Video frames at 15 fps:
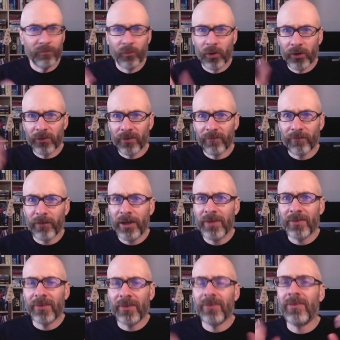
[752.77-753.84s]
words and
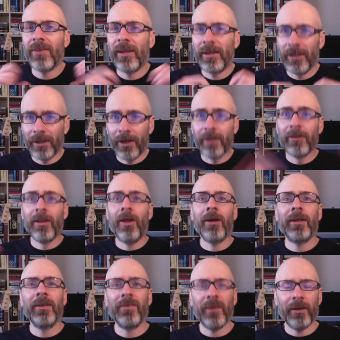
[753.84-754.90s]
phrases that can
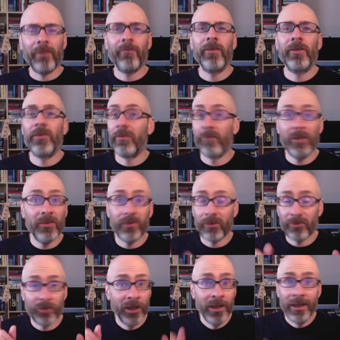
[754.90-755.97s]
unlock entire fields of
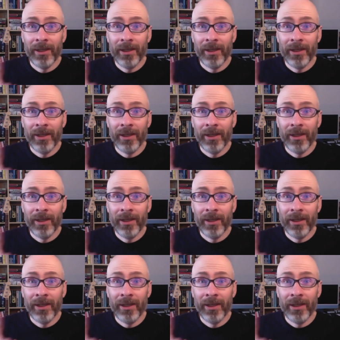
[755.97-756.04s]
research,